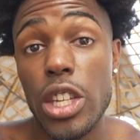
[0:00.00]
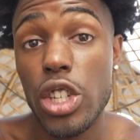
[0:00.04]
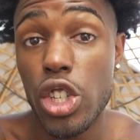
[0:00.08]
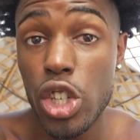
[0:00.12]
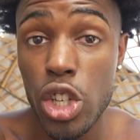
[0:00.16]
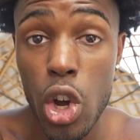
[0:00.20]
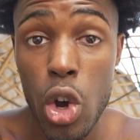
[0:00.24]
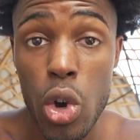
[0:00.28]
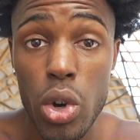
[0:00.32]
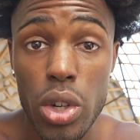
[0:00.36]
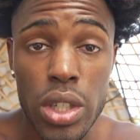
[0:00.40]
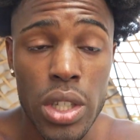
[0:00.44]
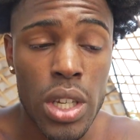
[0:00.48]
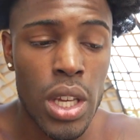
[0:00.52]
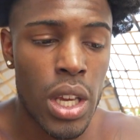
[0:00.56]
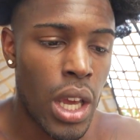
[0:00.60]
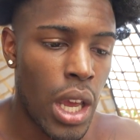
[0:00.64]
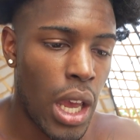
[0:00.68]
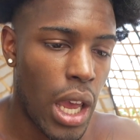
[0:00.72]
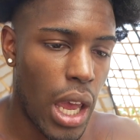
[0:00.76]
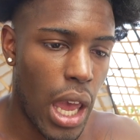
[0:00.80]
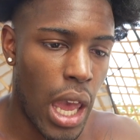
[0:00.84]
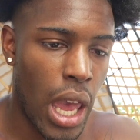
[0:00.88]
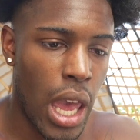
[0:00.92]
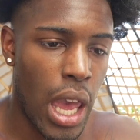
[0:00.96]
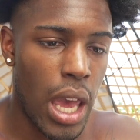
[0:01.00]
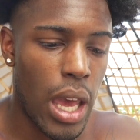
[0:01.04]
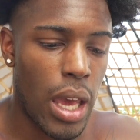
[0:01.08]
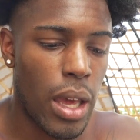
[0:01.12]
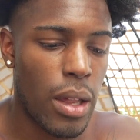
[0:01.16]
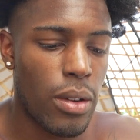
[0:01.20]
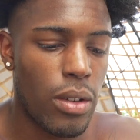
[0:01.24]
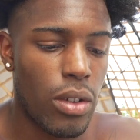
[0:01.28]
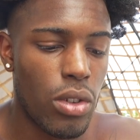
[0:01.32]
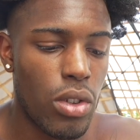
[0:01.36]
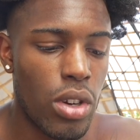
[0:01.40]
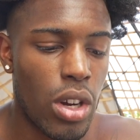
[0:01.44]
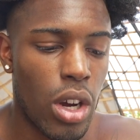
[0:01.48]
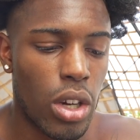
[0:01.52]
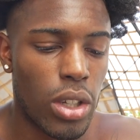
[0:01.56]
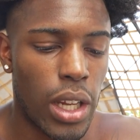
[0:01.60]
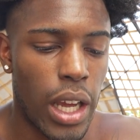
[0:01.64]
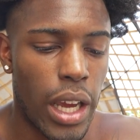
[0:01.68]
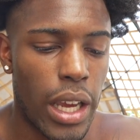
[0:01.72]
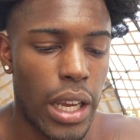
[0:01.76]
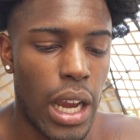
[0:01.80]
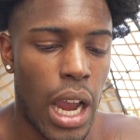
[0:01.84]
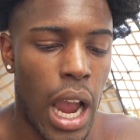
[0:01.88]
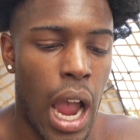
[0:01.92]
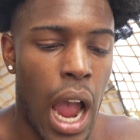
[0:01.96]
he choked, and you know,
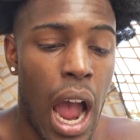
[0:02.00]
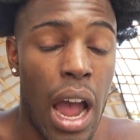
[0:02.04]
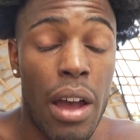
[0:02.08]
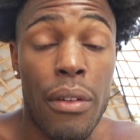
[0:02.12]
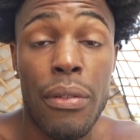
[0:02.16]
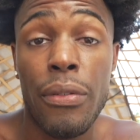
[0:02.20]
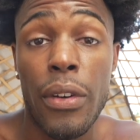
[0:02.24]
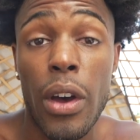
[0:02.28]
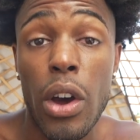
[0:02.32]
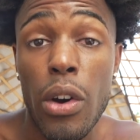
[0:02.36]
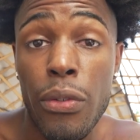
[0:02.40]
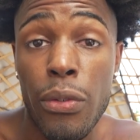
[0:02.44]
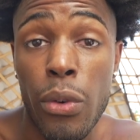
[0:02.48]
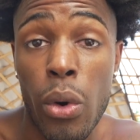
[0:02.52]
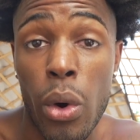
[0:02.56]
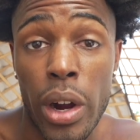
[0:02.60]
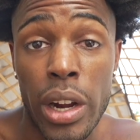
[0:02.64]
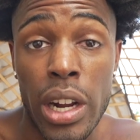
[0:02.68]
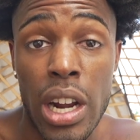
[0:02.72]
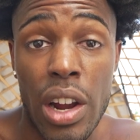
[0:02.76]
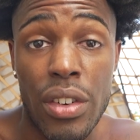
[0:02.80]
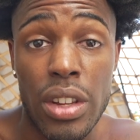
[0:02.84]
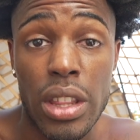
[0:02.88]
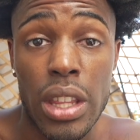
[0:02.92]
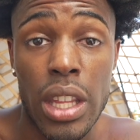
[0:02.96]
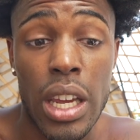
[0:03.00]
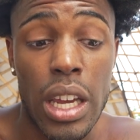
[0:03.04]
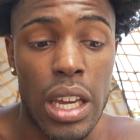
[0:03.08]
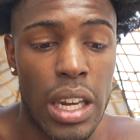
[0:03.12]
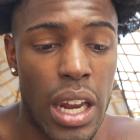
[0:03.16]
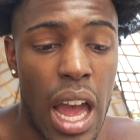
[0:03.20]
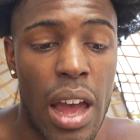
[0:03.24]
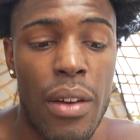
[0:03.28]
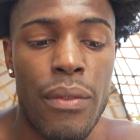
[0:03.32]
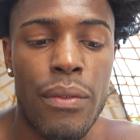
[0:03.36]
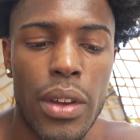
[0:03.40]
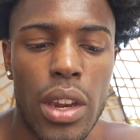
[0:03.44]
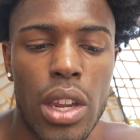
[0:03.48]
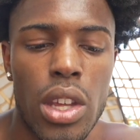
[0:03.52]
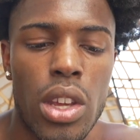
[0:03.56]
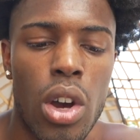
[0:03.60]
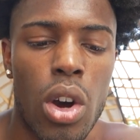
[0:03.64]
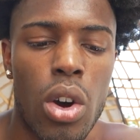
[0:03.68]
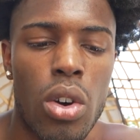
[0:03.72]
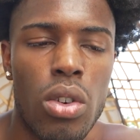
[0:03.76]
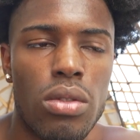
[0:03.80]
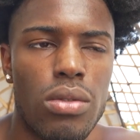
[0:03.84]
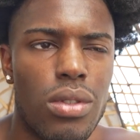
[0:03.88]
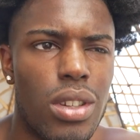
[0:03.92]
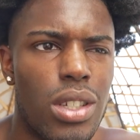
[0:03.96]
like I fell for it and everything. And that
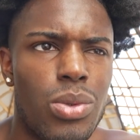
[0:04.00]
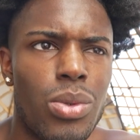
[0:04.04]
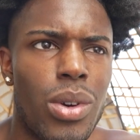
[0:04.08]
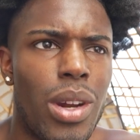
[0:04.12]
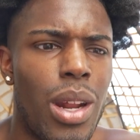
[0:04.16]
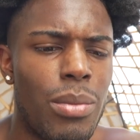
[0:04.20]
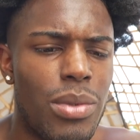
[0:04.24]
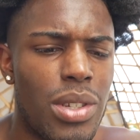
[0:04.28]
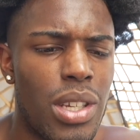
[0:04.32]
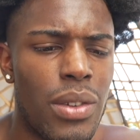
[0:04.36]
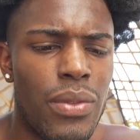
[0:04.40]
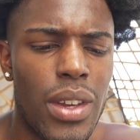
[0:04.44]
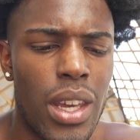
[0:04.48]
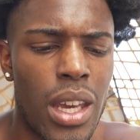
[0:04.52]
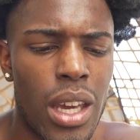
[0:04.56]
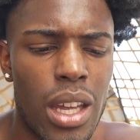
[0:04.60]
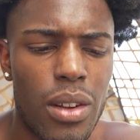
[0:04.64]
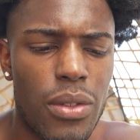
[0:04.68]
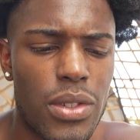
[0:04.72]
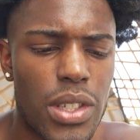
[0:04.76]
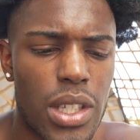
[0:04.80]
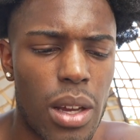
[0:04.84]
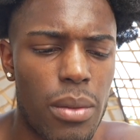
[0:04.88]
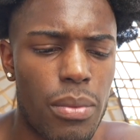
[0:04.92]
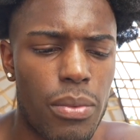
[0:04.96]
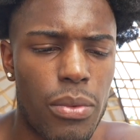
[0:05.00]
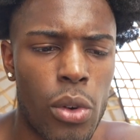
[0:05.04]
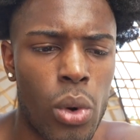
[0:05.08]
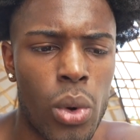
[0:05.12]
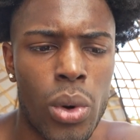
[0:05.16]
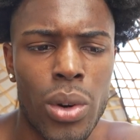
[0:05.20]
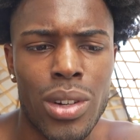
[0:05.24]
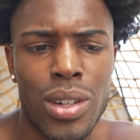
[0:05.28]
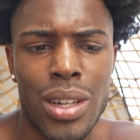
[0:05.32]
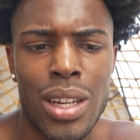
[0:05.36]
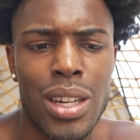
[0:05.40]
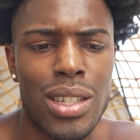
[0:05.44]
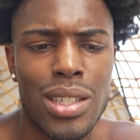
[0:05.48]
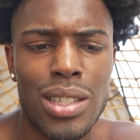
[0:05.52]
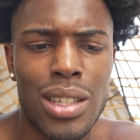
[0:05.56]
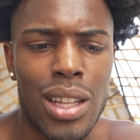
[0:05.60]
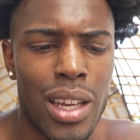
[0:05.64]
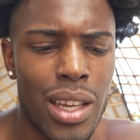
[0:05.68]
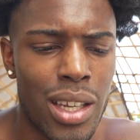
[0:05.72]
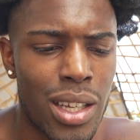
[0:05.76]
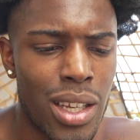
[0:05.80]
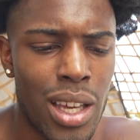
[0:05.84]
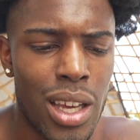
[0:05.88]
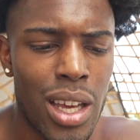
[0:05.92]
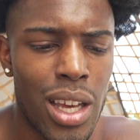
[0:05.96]
video is what MTV hit us up for. And it's
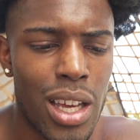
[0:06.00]
like,